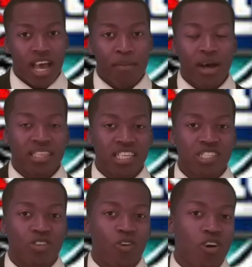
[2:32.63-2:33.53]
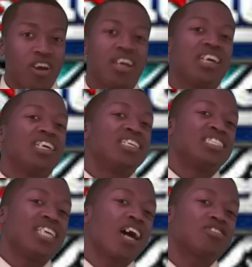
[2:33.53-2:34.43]
How about this score?
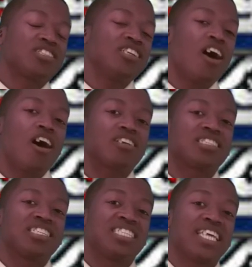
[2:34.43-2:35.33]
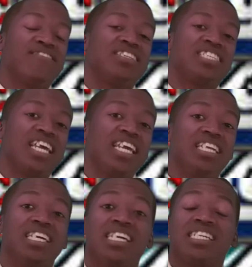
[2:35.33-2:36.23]
Seattle Seahawks
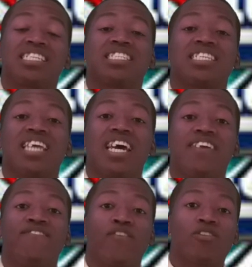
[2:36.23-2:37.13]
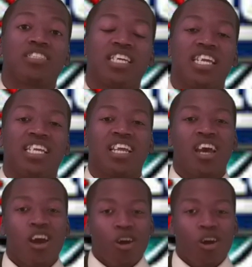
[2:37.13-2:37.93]
17, Cincinnati 14.